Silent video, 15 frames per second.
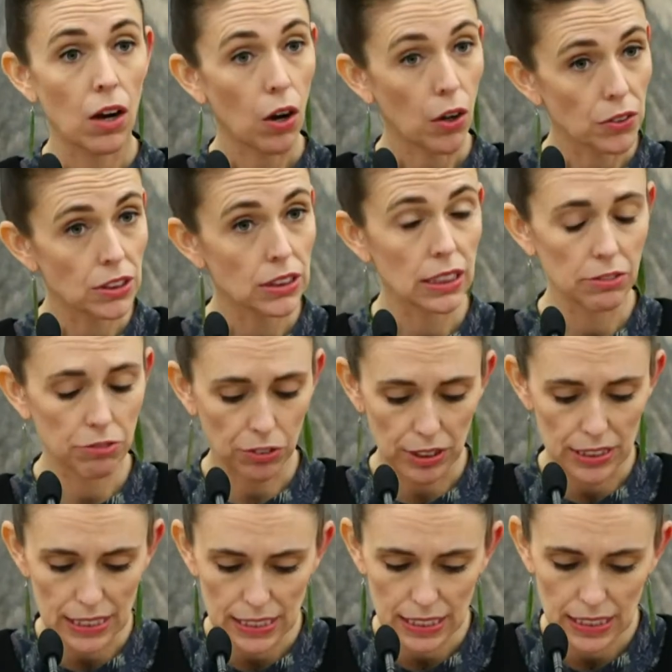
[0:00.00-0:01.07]
hosting,
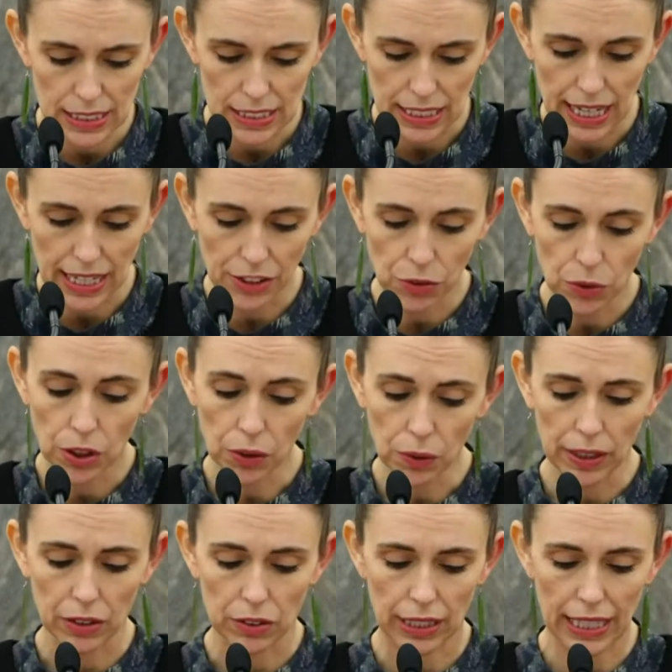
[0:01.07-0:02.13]
for instance, an annual
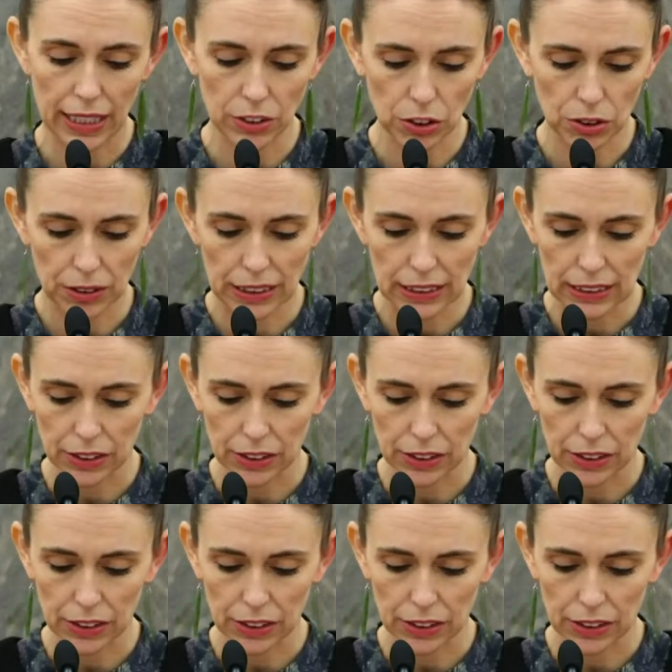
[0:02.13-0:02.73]
hui on countering